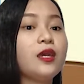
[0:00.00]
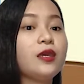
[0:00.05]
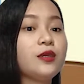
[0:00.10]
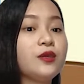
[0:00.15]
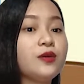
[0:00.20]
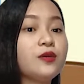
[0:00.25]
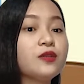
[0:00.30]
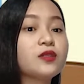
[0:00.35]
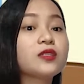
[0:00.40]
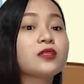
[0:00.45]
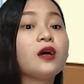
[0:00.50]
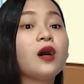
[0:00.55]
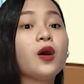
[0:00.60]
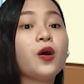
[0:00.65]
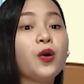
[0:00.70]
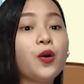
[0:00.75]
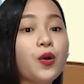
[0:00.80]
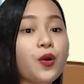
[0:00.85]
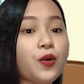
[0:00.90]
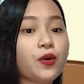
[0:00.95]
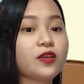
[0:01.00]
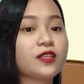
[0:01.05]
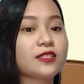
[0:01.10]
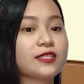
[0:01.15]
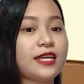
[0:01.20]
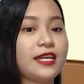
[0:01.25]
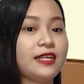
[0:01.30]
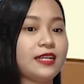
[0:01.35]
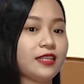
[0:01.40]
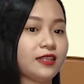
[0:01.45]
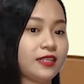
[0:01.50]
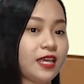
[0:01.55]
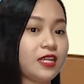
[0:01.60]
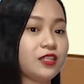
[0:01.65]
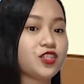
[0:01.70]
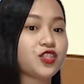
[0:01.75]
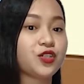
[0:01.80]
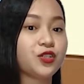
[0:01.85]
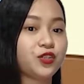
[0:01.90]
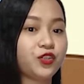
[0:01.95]
Use hooks and
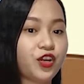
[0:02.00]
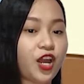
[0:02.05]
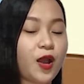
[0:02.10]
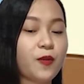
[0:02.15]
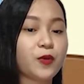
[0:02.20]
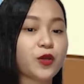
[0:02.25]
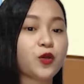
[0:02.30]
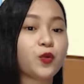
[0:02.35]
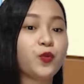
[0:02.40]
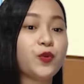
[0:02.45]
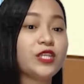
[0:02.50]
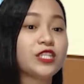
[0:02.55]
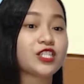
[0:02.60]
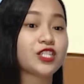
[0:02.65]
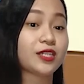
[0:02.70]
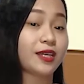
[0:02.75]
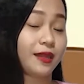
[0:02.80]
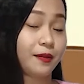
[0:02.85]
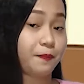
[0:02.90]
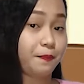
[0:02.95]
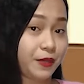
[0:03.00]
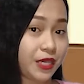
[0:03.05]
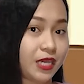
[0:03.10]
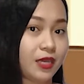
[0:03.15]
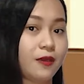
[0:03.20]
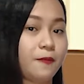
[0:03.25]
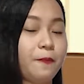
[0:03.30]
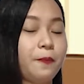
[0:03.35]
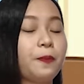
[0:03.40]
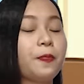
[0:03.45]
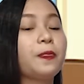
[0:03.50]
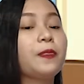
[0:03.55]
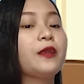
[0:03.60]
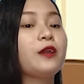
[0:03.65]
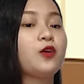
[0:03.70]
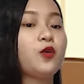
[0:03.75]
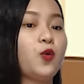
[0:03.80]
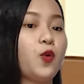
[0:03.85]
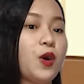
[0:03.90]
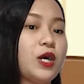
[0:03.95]
attention grabber, which can be
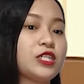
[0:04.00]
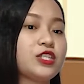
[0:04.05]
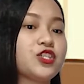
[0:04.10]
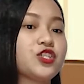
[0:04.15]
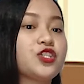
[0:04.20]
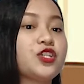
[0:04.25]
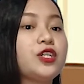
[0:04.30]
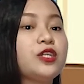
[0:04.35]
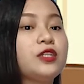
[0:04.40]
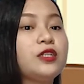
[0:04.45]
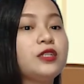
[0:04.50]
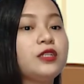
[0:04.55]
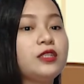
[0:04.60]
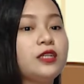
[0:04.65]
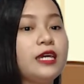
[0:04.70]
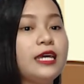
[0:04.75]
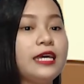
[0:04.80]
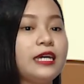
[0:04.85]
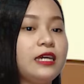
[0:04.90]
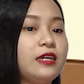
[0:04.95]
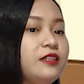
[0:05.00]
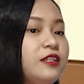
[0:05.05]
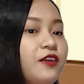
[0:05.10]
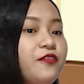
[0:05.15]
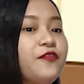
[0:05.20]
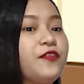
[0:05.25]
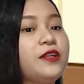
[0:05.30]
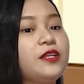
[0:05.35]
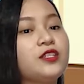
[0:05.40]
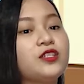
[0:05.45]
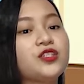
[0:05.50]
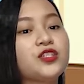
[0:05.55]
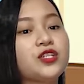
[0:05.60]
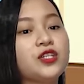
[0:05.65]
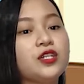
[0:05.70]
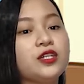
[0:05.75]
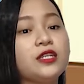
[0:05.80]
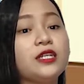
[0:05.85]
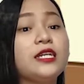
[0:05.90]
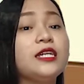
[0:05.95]
question,
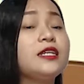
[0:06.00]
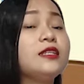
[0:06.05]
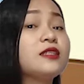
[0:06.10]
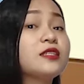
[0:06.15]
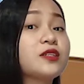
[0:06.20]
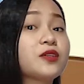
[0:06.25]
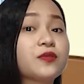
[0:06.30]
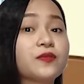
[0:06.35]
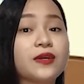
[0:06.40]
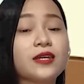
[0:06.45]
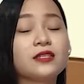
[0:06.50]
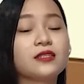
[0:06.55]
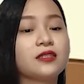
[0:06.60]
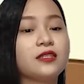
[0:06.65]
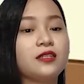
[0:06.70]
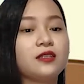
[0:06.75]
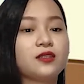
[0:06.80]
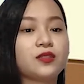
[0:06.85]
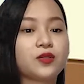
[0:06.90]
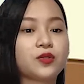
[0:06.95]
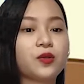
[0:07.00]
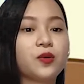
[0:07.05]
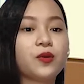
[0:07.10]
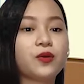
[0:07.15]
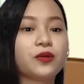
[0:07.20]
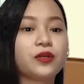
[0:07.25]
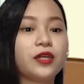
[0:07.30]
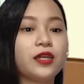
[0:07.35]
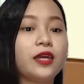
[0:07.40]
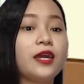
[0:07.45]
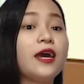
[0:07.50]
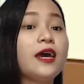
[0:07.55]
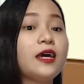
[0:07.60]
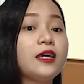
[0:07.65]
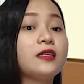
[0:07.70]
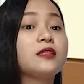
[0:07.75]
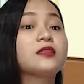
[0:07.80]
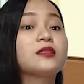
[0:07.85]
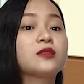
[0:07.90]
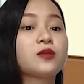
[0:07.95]
definition, interesting story,
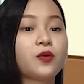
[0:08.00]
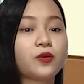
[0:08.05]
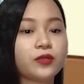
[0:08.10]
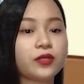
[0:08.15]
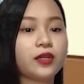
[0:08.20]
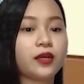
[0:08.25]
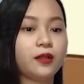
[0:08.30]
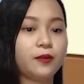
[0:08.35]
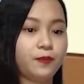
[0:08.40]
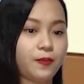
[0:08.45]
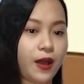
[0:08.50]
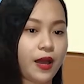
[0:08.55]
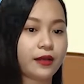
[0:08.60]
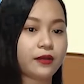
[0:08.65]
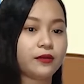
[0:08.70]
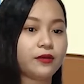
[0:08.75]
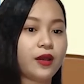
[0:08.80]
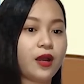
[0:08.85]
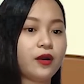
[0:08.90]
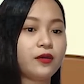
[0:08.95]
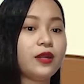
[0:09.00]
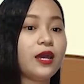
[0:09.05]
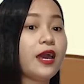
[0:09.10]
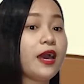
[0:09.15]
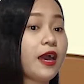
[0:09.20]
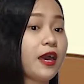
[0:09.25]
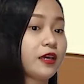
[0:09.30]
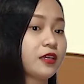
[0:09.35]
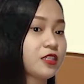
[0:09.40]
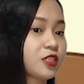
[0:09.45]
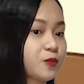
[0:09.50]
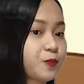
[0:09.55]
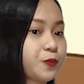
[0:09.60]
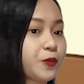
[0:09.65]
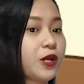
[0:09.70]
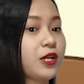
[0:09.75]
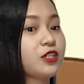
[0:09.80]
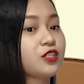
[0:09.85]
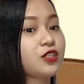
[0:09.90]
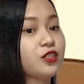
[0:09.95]
historical background,
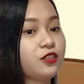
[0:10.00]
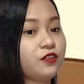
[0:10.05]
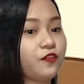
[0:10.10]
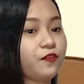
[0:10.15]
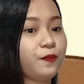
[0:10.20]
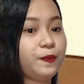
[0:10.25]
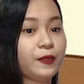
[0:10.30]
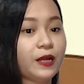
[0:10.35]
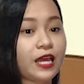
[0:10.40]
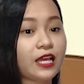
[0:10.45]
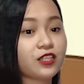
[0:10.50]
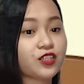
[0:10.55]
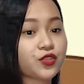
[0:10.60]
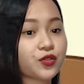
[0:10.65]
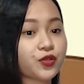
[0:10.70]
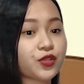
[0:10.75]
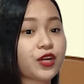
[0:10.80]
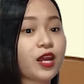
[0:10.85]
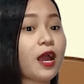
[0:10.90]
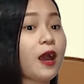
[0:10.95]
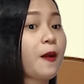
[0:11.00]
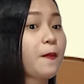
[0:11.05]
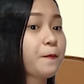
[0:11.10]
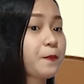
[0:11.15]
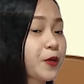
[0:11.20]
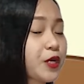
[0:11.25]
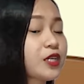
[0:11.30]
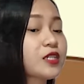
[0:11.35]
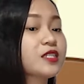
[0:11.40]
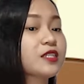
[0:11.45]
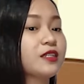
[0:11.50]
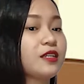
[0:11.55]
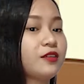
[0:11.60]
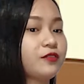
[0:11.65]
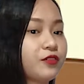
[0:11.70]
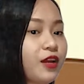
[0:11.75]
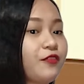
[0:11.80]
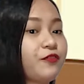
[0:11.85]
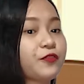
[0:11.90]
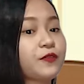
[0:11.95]
expression of pleasure,
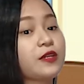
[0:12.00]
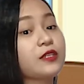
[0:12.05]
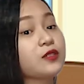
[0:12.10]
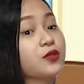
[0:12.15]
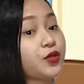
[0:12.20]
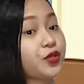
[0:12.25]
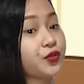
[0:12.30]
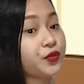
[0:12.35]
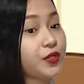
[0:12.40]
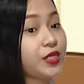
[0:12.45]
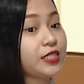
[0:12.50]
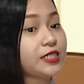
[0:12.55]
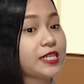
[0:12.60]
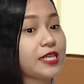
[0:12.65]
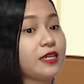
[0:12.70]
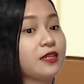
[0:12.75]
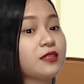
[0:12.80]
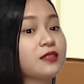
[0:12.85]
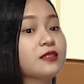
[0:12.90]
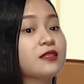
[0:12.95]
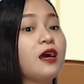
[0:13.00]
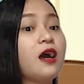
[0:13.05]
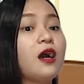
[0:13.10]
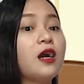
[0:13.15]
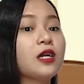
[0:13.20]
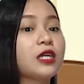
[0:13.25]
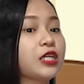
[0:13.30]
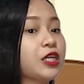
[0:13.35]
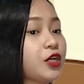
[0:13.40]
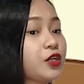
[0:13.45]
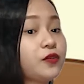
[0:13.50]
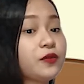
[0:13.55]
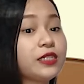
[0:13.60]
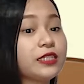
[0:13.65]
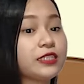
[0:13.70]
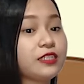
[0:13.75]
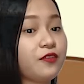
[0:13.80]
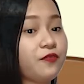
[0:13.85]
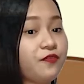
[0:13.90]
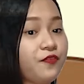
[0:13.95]
personal reference or greetings,
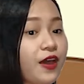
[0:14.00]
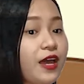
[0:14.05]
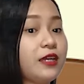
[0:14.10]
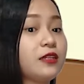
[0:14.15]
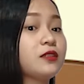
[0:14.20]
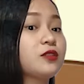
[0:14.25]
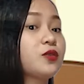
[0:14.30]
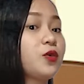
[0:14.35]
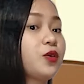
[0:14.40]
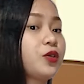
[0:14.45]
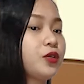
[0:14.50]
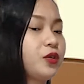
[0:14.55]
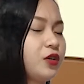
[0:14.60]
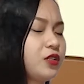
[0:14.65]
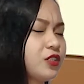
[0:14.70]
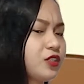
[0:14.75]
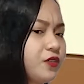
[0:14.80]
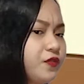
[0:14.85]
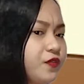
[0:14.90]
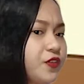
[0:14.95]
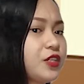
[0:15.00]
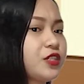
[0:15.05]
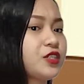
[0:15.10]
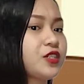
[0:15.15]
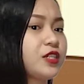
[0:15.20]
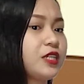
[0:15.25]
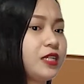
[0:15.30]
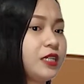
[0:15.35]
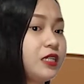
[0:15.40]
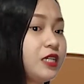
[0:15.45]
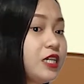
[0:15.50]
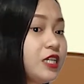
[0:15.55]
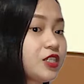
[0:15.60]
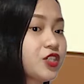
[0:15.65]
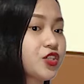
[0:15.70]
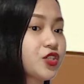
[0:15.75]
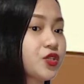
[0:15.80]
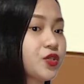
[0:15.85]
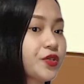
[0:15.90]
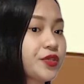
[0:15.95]
current event or controversial
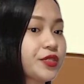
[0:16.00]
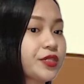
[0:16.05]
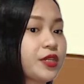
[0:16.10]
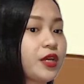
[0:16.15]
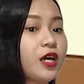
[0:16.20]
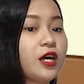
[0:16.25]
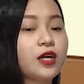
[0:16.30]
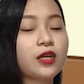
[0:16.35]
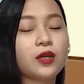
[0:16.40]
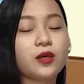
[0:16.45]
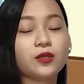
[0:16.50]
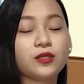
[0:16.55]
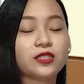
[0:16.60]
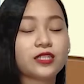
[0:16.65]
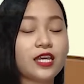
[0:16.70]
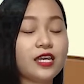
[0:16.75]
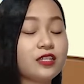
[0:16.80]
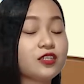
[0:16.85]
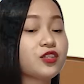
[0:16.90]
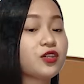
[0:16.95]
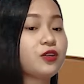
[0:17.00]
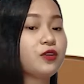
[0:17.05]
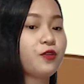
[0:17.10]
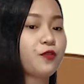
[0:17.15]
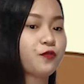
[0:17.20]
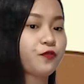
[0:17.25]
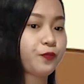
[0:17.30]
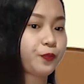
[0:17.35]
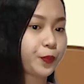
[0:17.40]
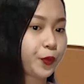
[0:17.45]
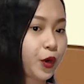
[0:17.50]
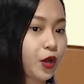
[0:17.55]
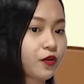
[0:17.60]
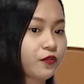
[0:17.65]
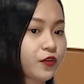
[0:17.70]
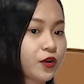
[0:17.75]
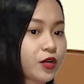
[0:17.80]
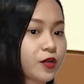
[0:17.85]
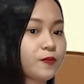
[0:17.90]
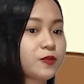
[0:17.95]
issues, quotation of
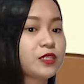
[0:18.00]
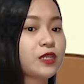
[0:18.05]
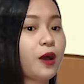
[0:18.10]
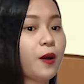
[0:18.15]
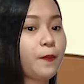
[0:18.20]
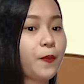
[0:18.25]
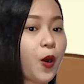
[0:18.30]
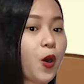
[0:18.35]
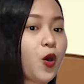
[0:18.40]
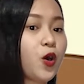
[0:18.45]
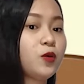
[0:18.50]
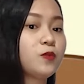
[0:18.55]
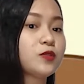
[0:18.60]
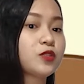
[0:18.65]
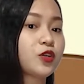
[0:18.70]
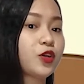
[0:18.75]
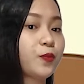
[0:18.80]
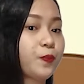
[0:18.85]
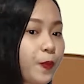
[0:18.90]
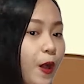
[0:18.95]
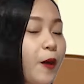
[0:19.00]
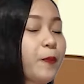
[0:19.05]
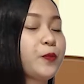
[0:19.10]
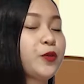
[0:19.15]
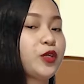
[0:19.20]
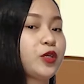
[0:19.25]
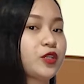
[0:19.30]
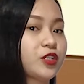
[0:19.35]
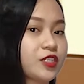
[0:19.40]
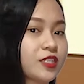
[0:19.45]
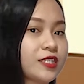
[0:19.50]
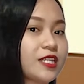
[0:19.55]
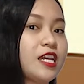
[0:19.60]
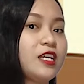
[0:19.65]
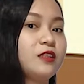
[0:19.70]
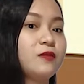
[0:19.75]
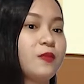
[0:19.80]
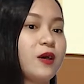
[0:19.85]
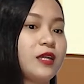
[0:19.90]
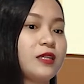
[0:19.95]
proverbs, poems, or popular
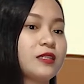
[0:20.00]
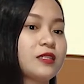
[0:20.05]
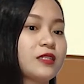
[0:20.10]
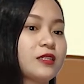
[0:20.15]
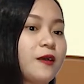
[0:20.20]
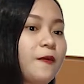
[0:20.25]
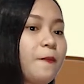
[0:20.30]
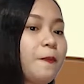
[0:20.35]
statements.